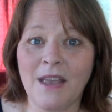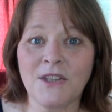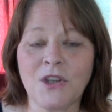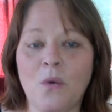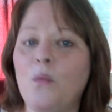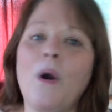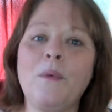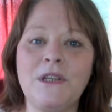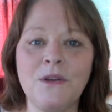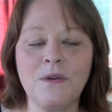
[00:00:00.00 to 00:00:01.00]
So what
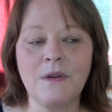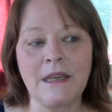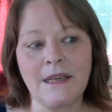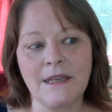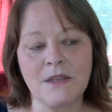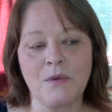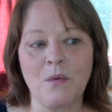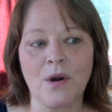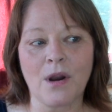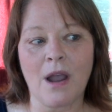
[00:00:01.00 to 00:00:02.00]
we do is we
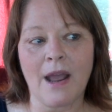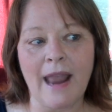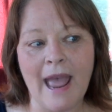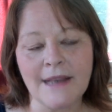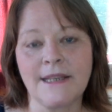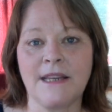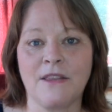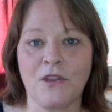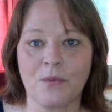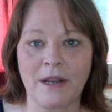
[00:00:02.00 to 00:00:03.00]
work on
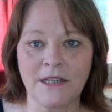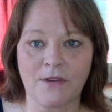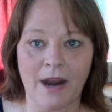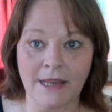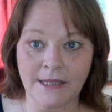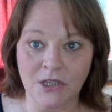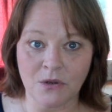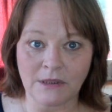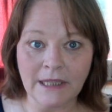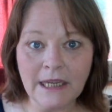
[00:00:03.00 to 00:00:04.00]
accessing the threads of our
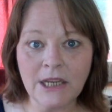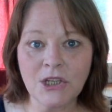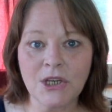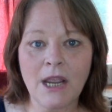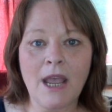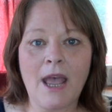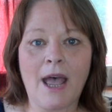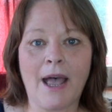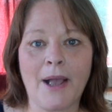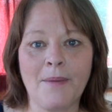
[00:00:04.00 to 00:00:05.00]
ancestral lineage.
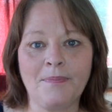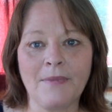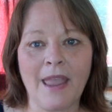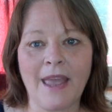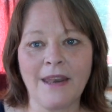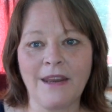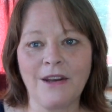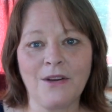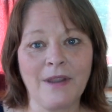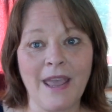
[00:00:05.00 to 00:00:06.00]
And
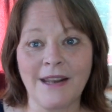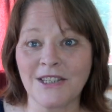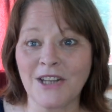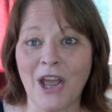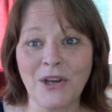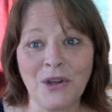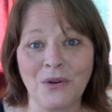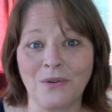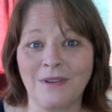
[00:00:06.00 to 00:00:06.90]
again, it's not new.